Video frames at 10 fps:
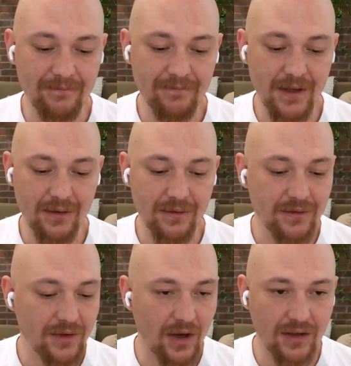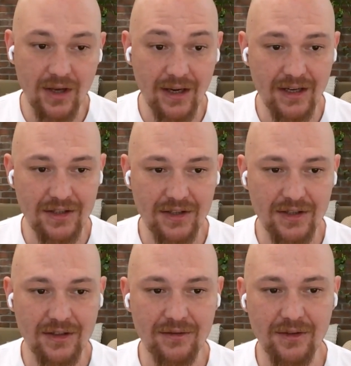If you talk to any
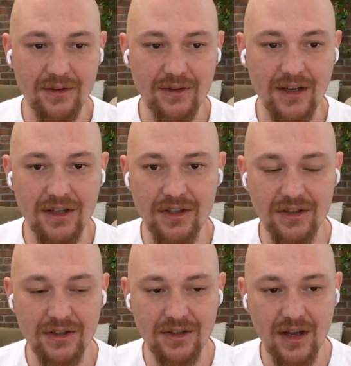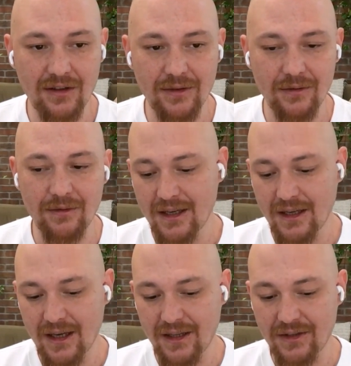engineer, if you're an engineer yourself, you've
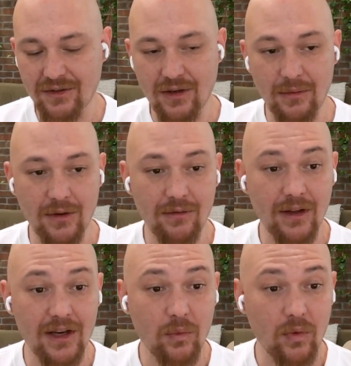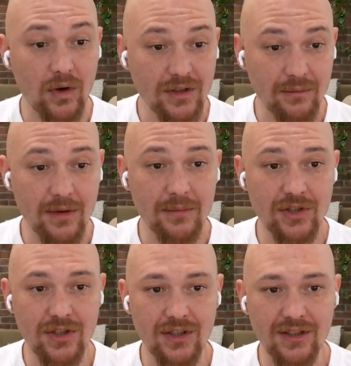had this trouble of like, it works on my
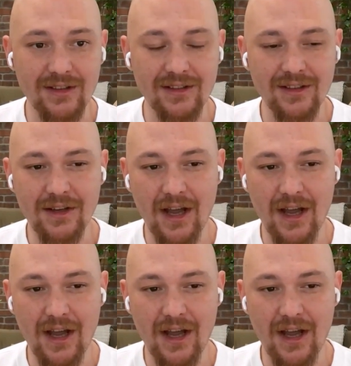machine.